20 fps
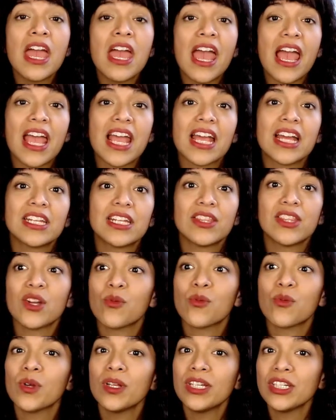And they're
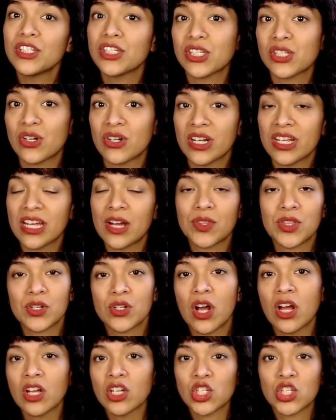really just starting out. They're
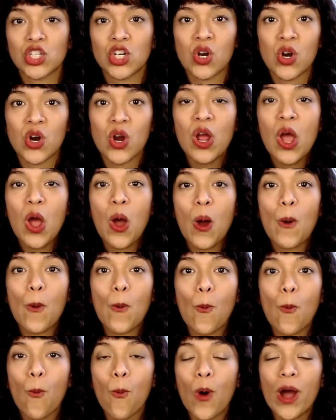not sure
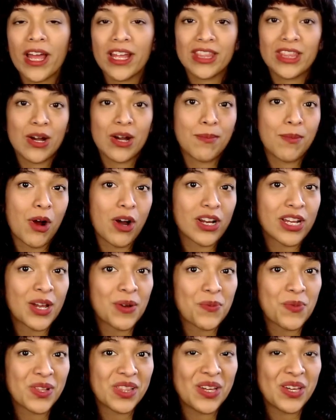what their market
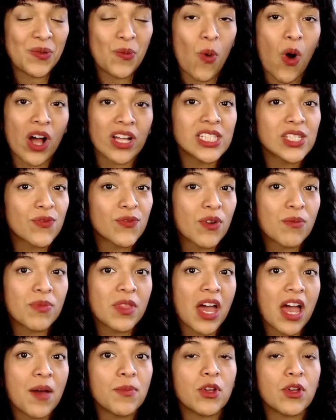really wants from them.